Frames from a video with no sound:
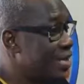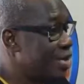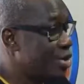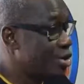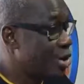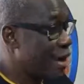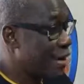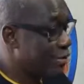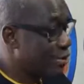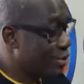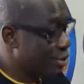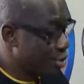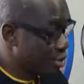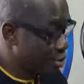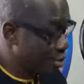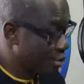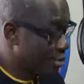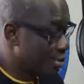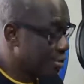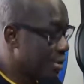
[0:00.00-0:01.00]
you have
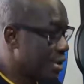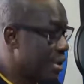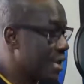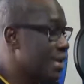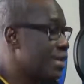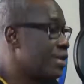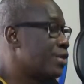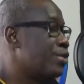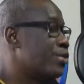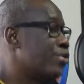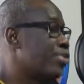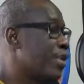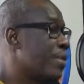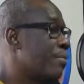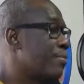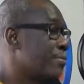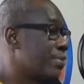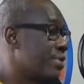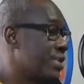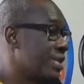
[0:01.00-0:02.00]
to,
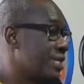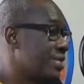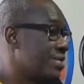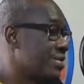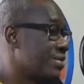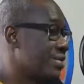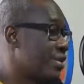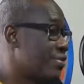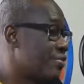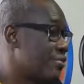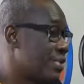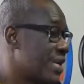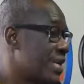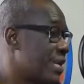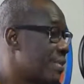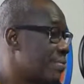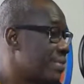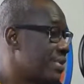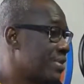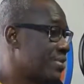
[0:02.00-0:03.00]
thumbprint or
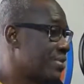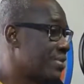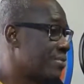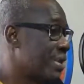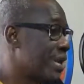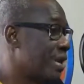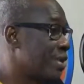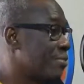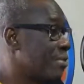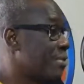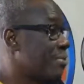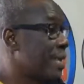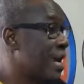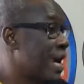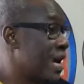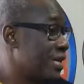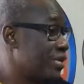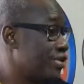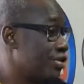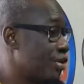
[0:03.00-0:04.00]
fingerprint on the ballot paper
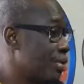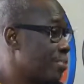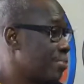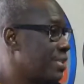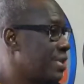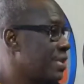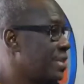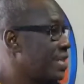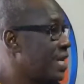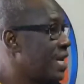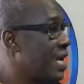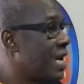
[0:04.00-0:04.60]
and drop it.